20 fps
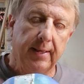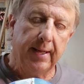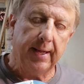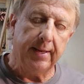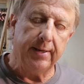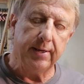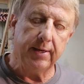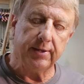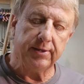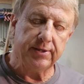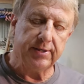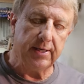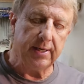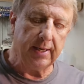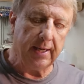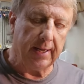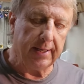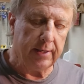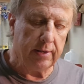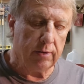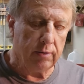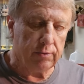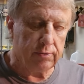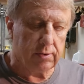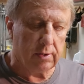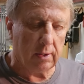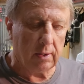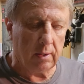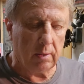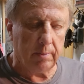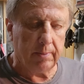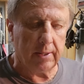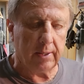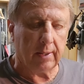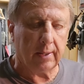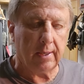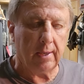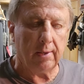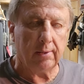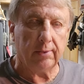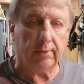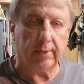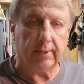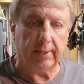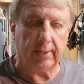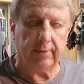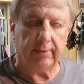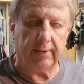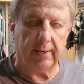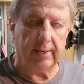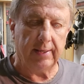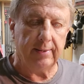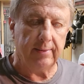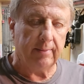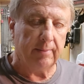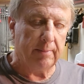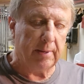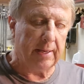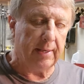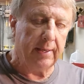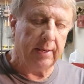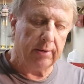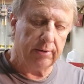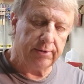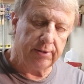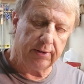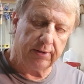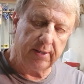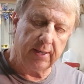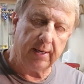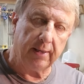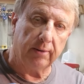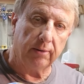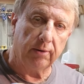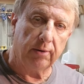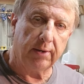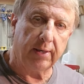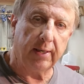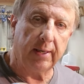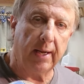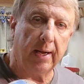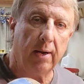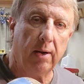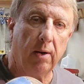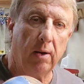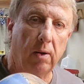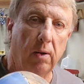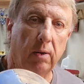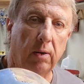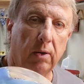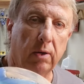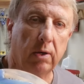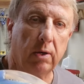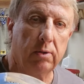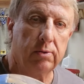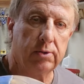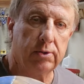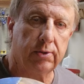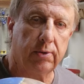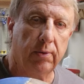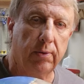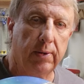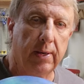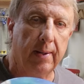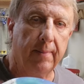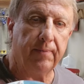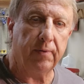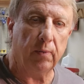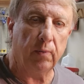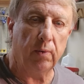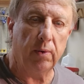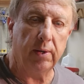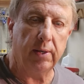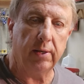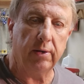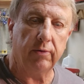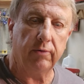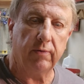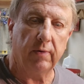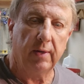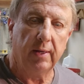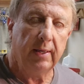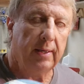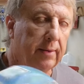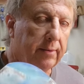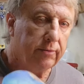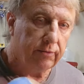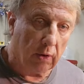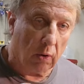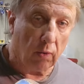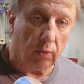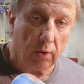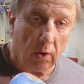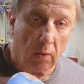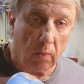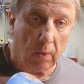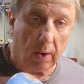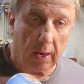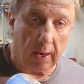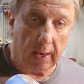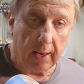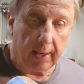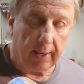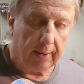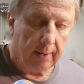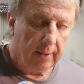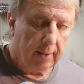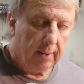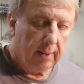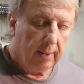and you can see I used a little bit of color in it, right? But here's the thing. Look at how screwed up the wood is. Don't know why.